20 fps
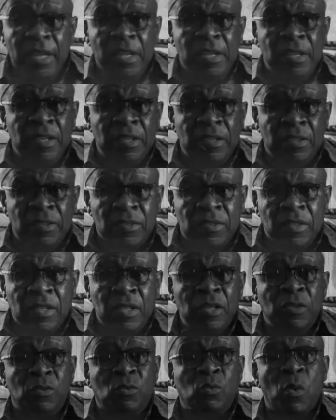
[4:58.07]

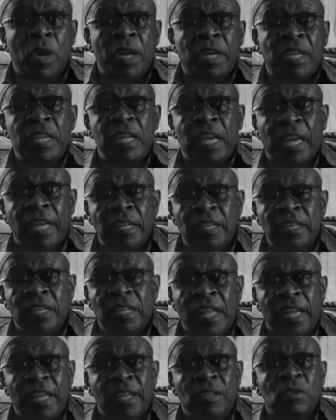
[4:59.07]
is working hand in
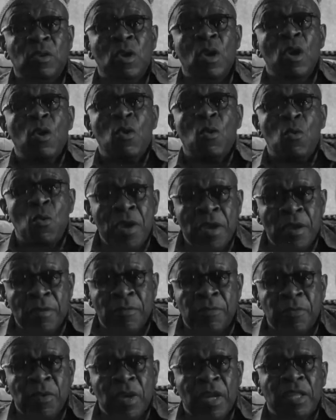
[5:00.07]
hand with
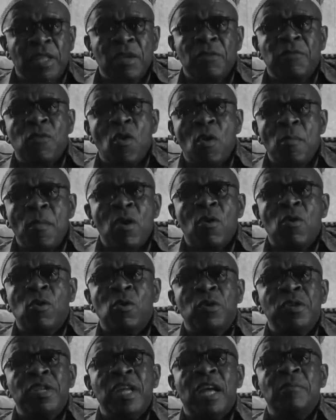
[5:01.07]
the former
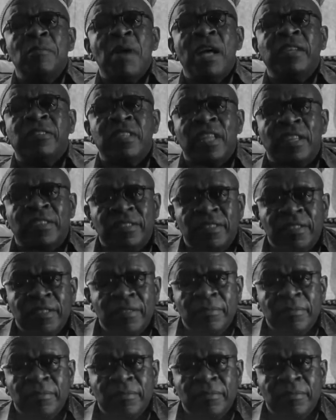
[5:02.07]
colonial masters.